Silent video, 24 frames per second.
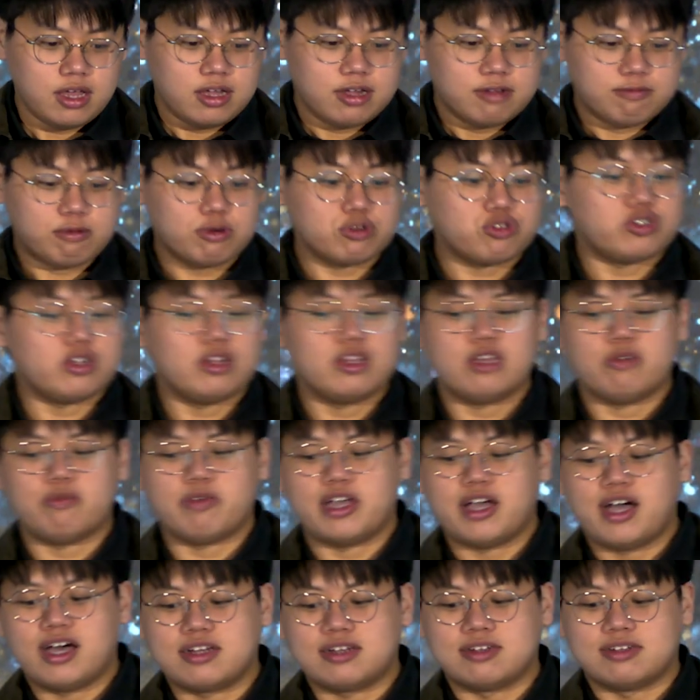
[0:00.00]
Fortunately, we
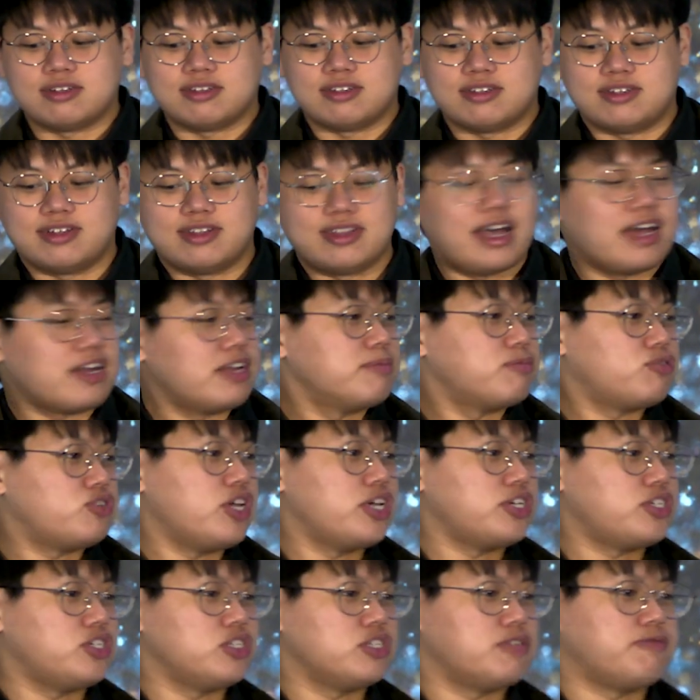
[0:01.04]
got a lot of
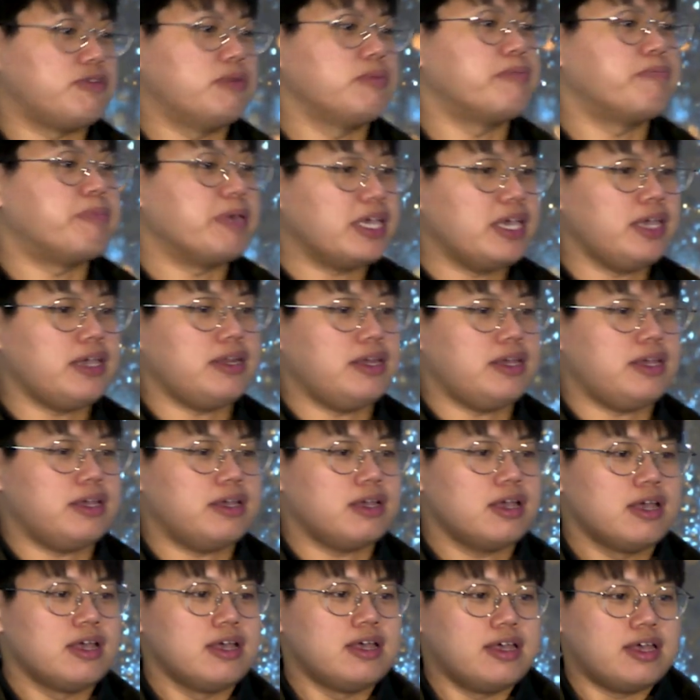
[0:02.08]
traction from the beginning
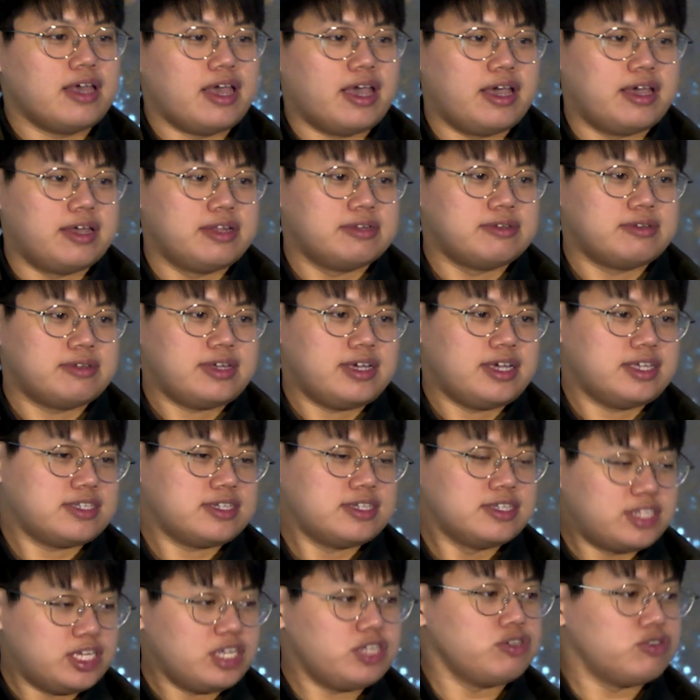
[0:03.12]
and has
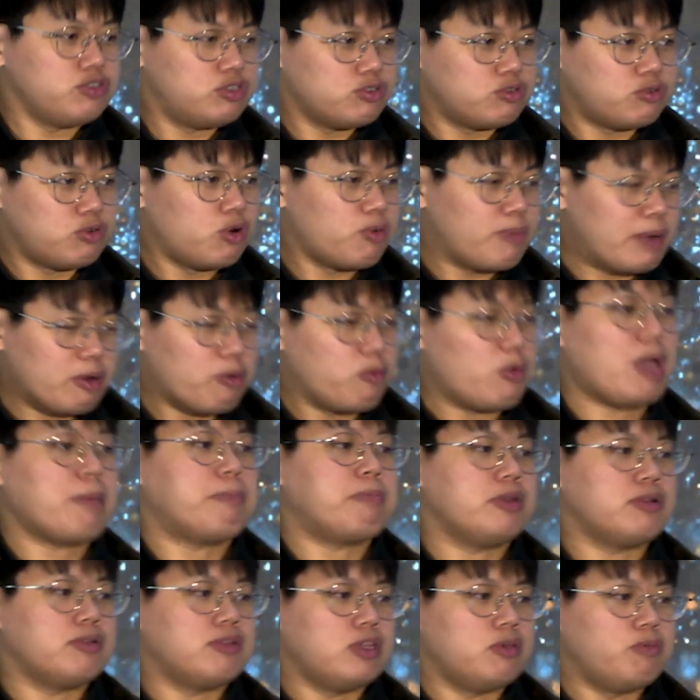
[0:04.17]
continued to grow very
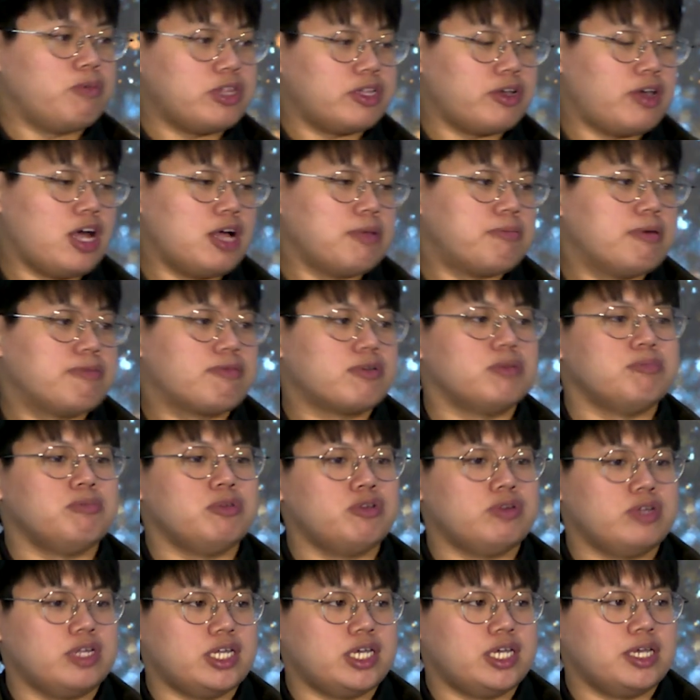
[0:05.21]
rapidly with the help of
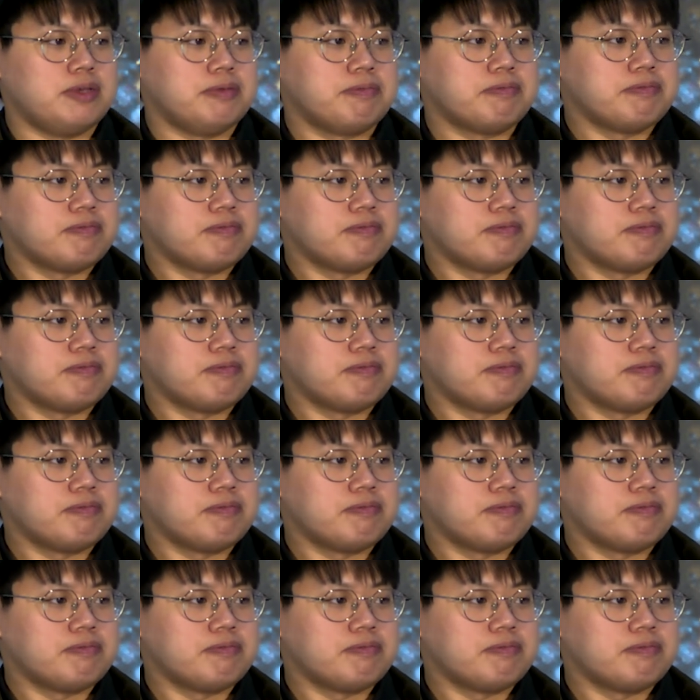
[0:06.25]
community.